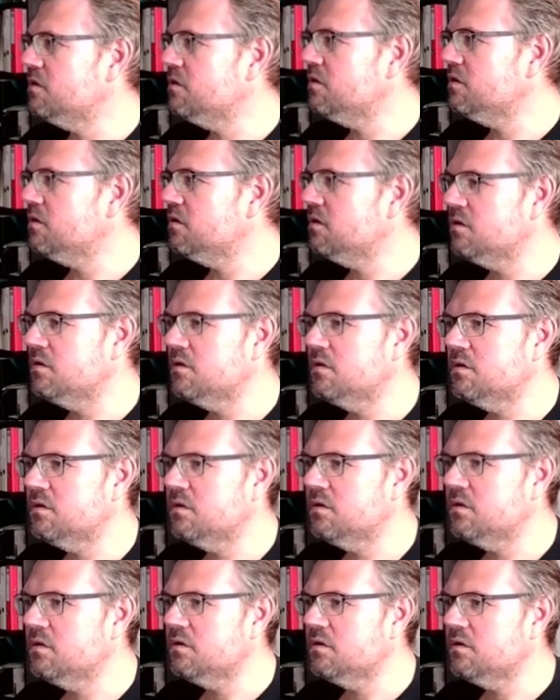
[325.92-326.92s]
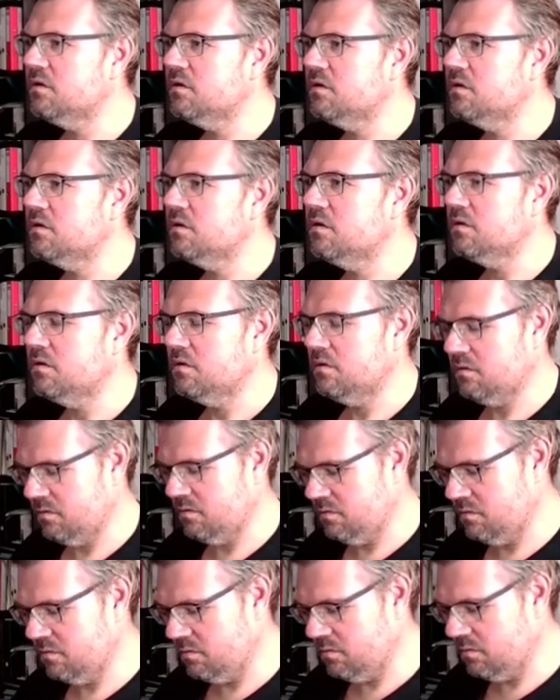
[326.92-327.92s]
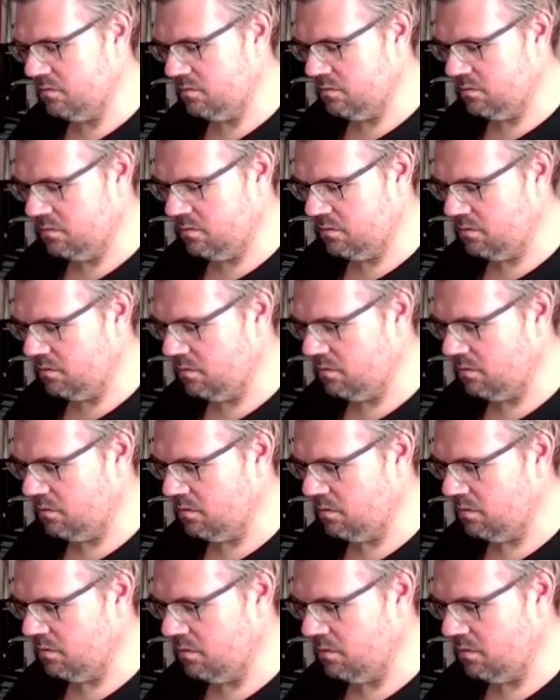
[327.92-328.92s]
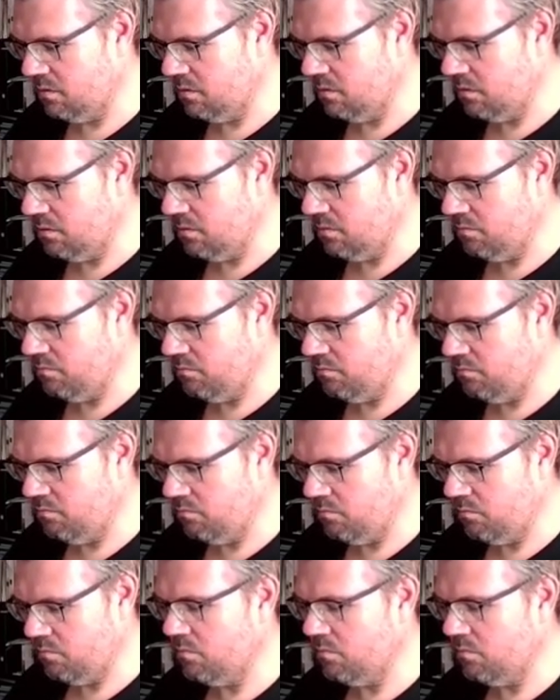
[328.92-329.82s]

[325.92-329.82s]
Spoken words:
No one is speaking in this clip.